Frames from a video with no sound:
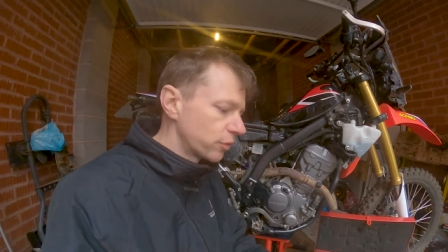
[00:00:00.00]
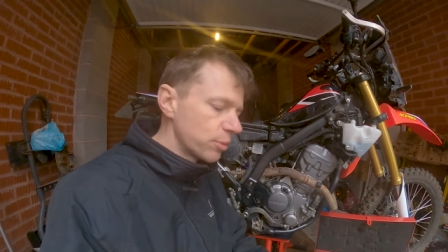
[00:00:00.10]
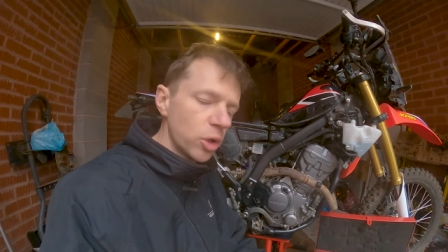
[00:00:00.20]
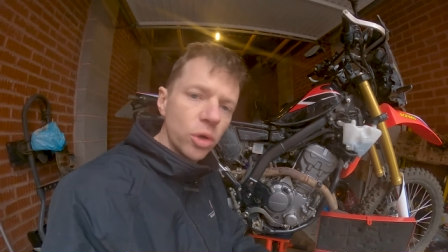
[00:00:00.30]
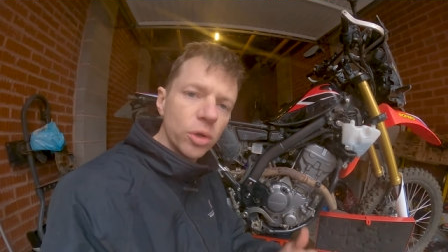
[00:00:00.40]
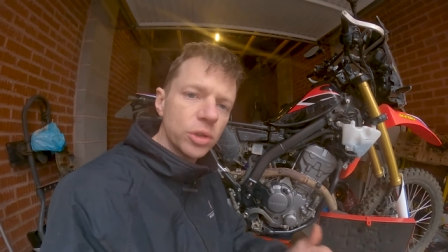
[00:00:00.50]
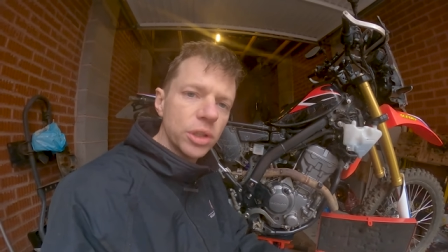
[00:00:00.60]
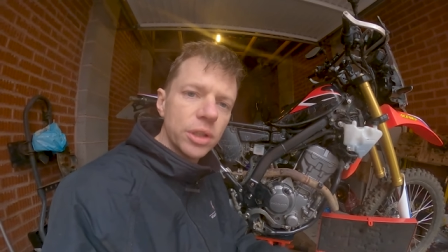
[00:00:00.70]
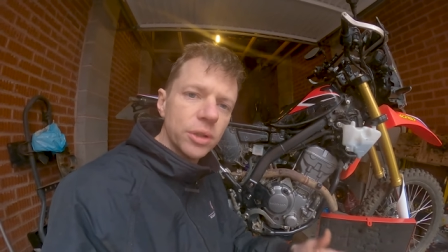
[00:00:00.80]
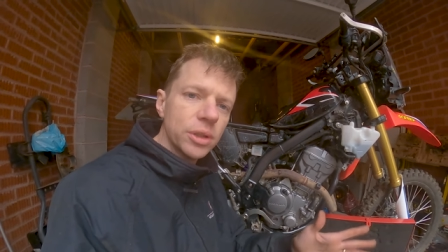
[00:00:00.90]
from oil
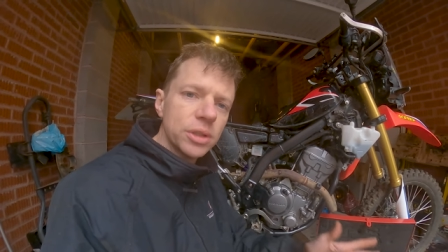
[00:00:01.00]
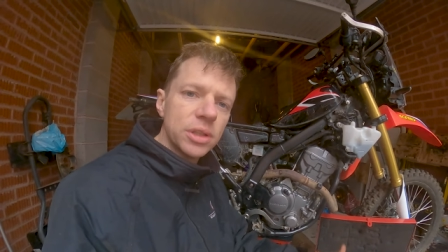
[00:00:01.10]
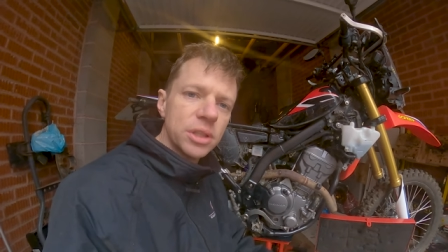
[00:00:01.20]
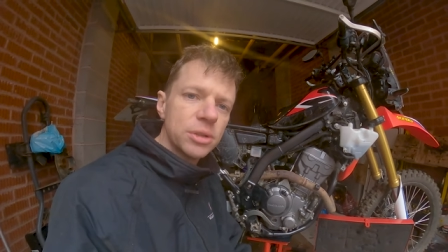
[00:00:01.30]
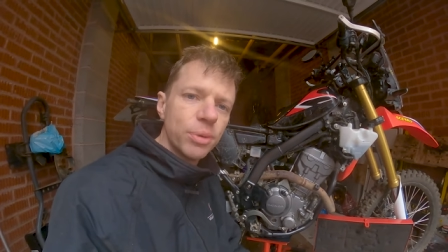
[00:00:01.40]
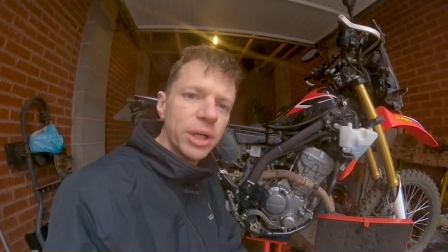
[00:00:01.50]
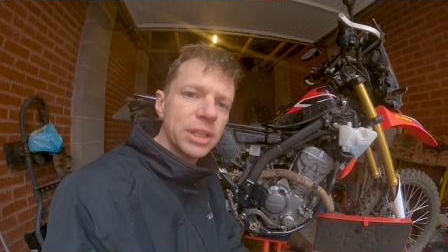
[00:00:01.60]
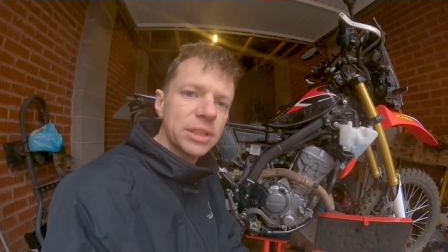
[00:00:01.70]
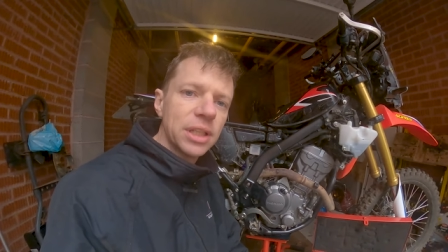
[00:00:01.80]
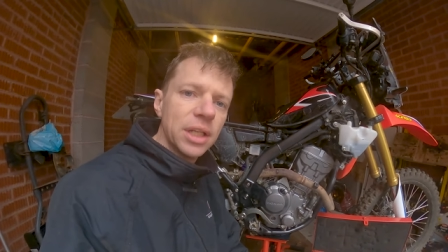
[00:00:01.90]
to the coolants to the
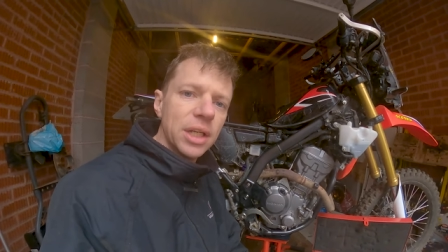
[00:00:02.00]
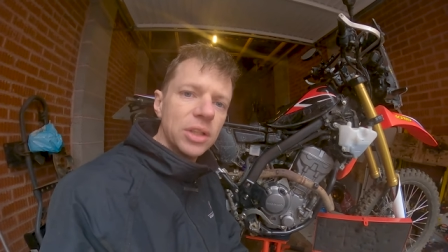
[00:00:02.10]
springs,